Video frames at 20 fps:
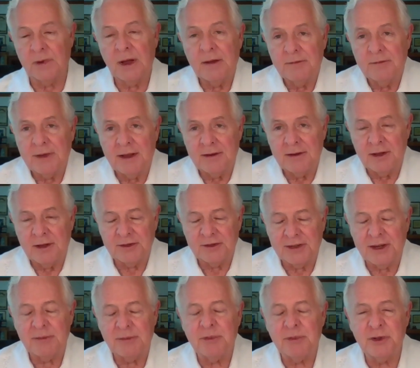uh I'll
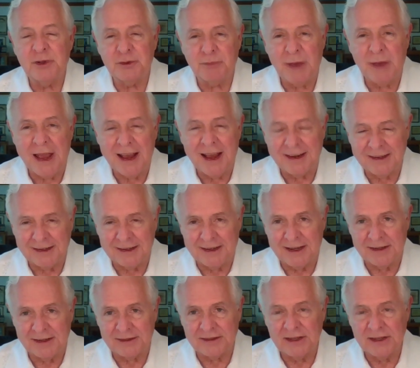say push back
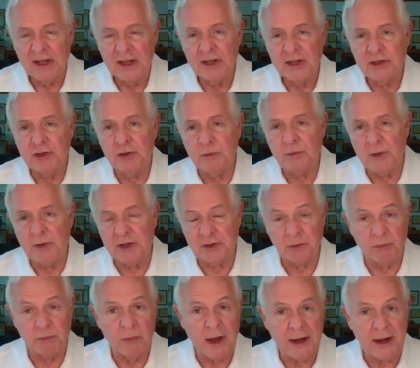against too much
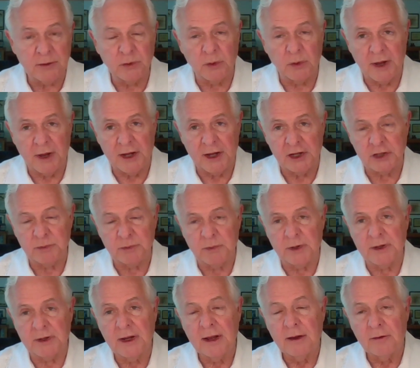
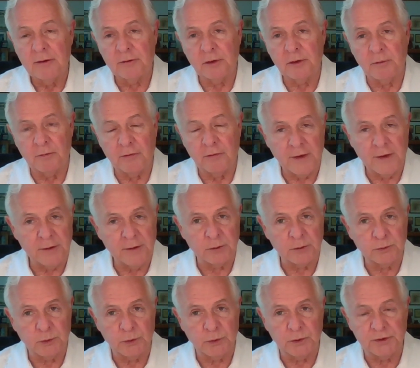micromanagement from
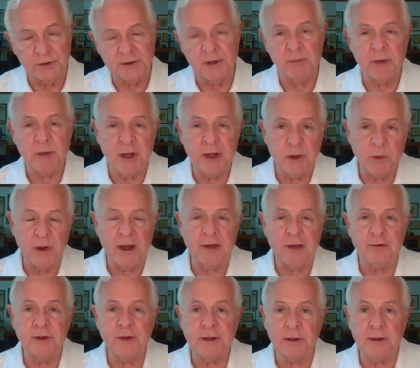federal rules. And by the way,
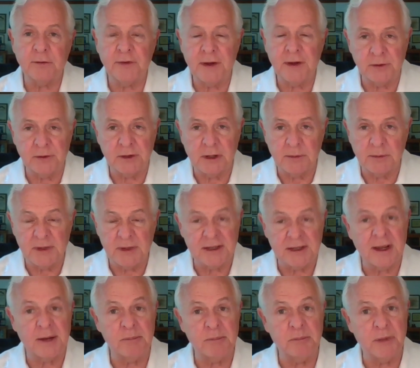I think the federal government's
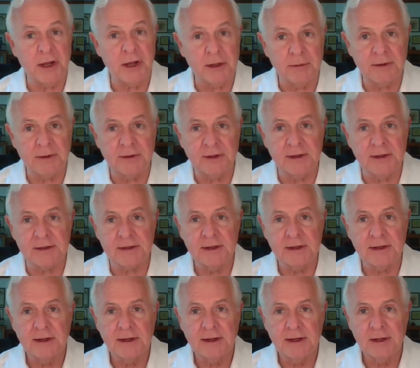gotten better at this,
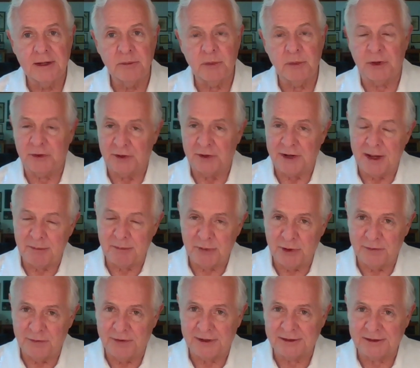but they're not perfect.